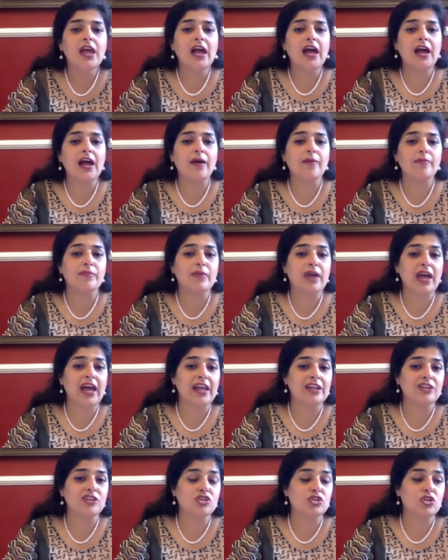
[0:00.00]
um,
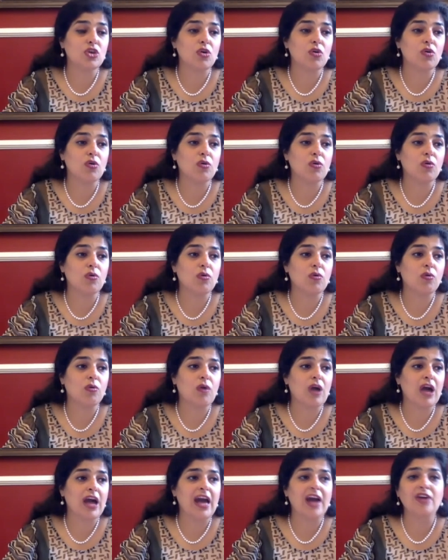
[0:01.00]
and so
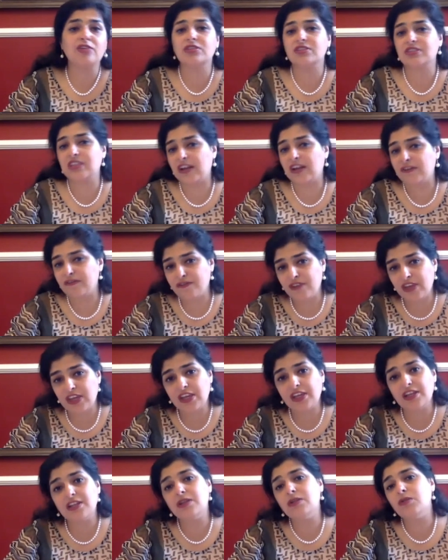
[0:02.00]
how does that
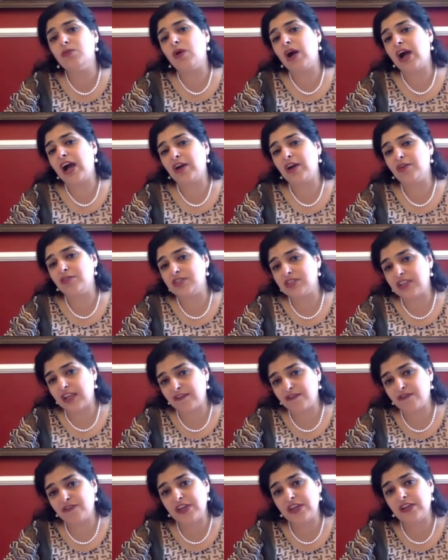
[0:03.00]
feel how does that
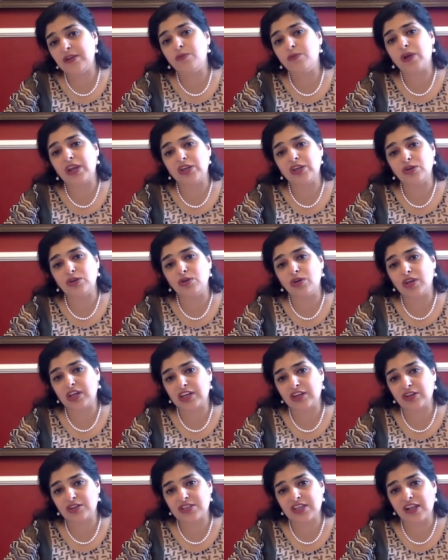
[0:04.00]
feel when you look at
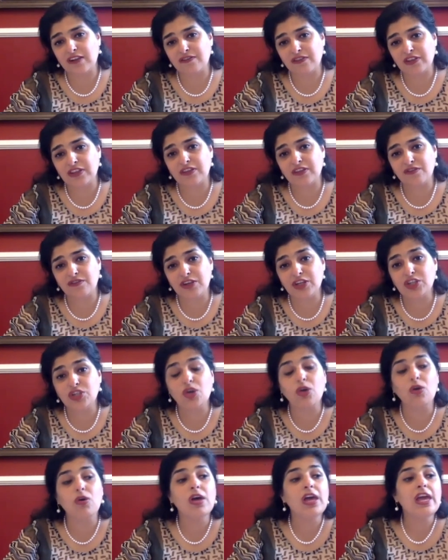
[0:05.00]
yourself in the
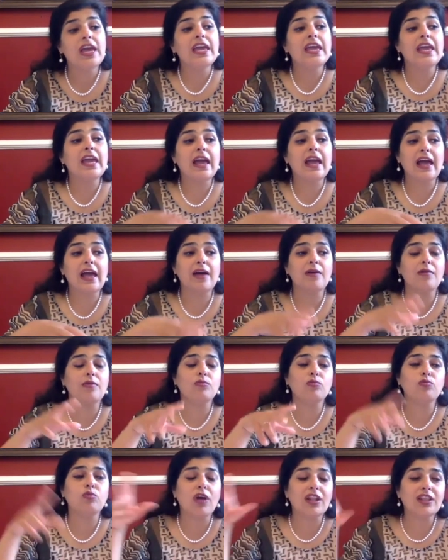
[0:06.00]
video
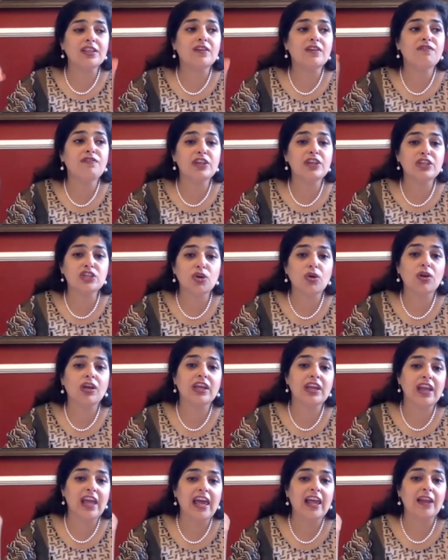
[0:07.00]
what the video
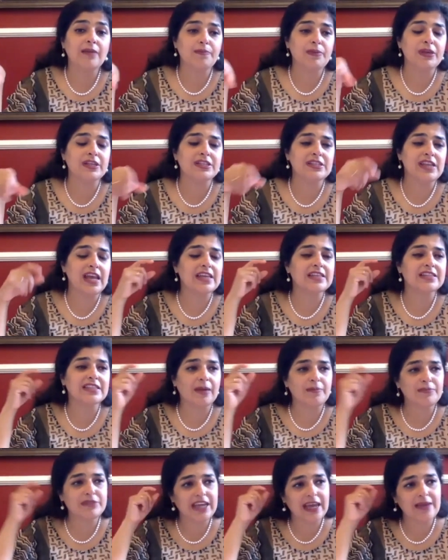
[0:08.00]
can help is like
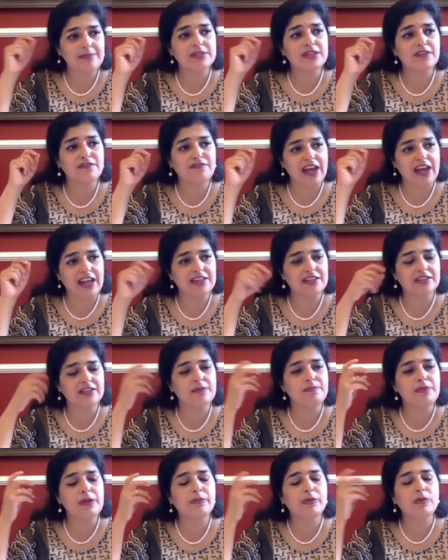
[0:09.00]
sometimes the fantasy
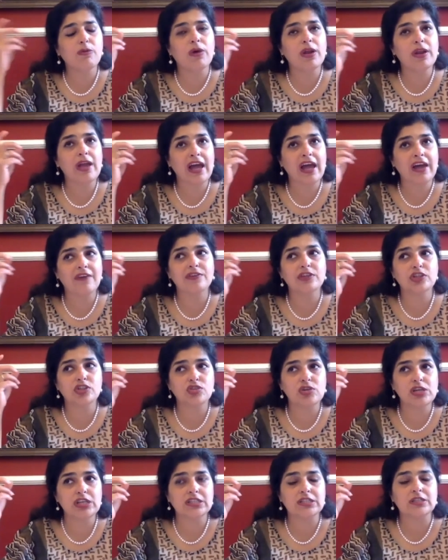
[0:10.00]
people want to have a
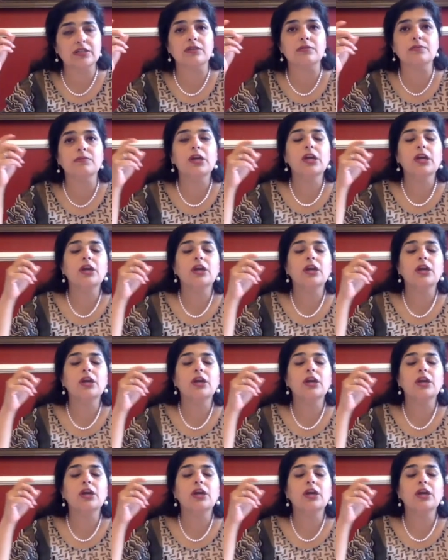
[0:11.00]
threesome